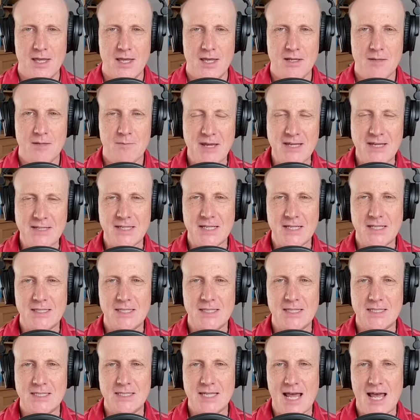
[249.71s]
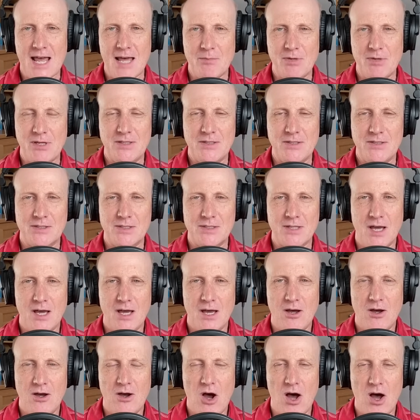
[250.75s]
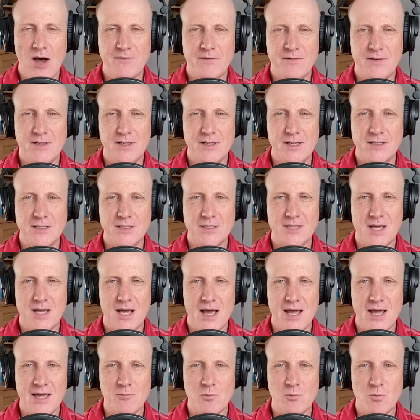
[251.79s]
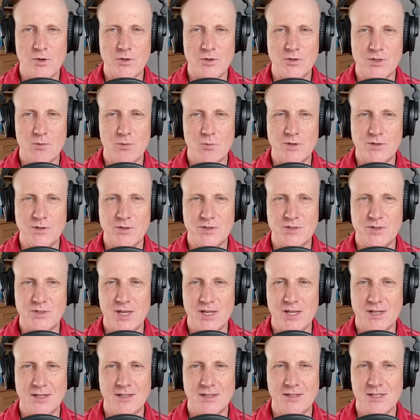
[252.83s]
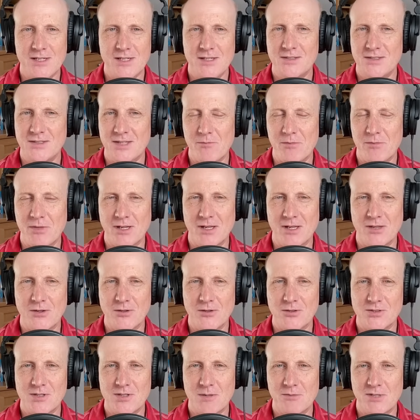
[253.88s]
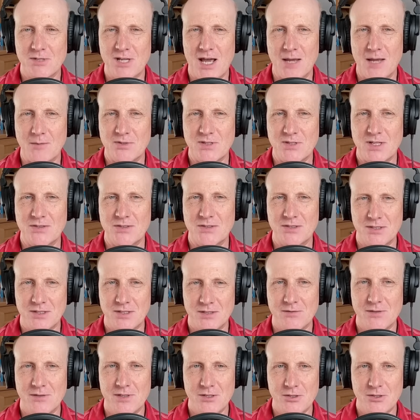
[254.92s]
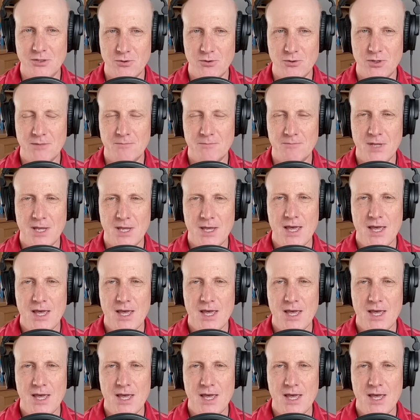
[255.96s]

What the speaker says: But basically, this happens often in a time where someone's sick and needs something, and there's some time sensitivity to it.